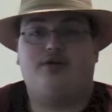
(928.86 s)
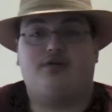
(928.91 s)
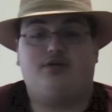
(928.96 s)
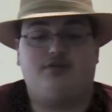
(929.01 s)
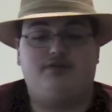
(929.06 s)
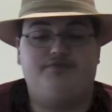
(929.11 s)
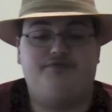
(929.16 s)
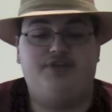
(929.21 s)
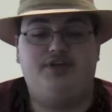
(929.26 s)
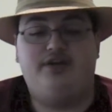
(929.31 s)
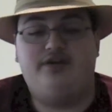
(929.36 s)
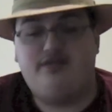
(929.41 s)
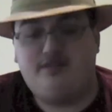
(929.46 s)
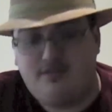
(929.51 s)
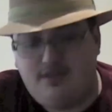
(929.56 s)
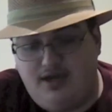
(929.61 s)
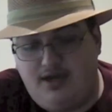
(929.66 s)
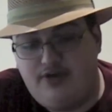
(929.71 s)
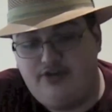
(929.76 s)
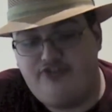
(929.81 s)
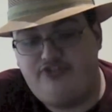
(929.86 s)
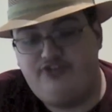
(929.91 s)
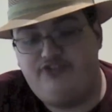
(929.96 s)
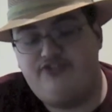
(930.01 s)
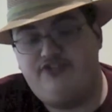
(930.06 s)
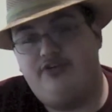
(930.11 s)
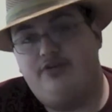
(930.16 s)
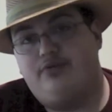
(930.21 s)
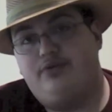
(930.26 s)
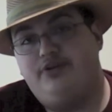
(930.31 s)
arc of the anthology
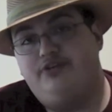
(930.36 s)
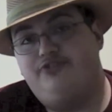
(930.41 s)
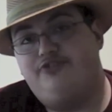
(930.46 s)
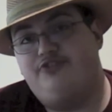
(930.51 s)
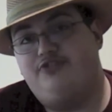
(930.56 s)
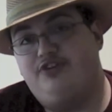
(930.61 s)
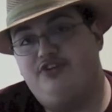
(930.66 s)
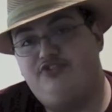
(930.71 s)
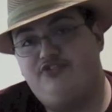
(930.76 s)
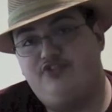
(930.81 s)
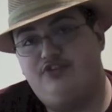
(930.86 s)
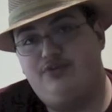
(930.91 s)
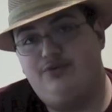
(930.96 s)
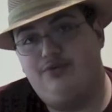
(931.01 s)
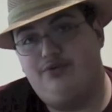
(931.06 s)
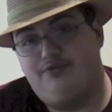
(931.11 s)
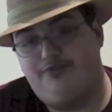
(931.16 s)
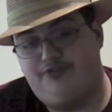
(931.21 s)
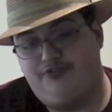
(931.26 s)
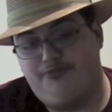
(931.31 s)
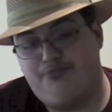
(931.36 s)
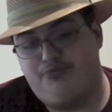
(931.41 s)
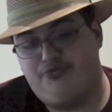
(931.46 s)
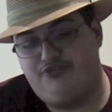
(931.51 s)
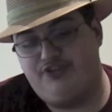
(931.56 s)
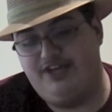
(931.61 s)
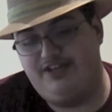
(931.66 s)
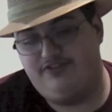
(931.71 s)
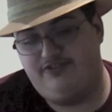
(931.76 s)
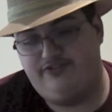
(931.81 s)
series DC Universe
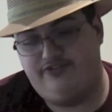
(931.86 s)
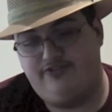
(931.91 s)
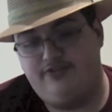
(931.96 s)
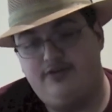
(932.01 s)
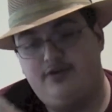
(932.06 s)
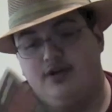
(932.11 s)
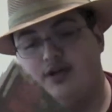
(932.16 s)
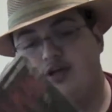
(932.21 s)
Presents.